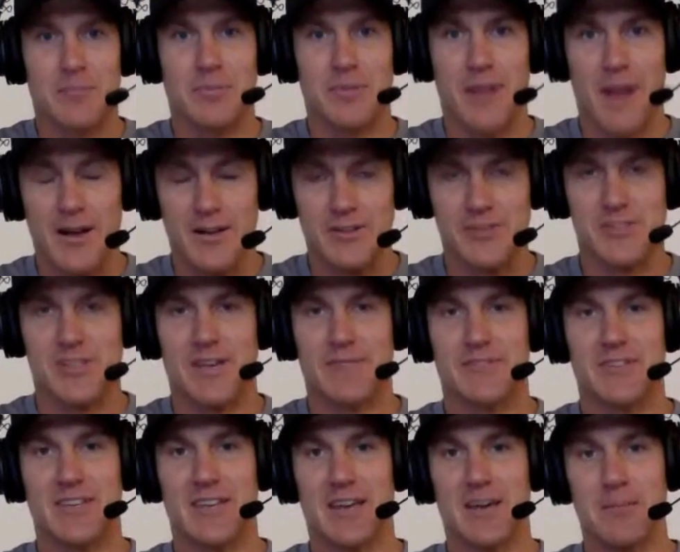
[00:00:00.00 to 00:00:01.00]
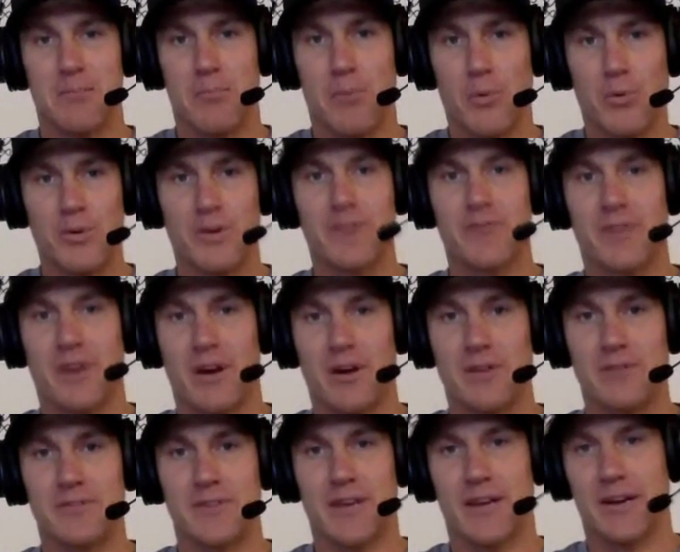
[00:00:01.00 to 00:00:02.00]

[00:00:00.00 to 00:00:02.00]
Blockers have to get more involved.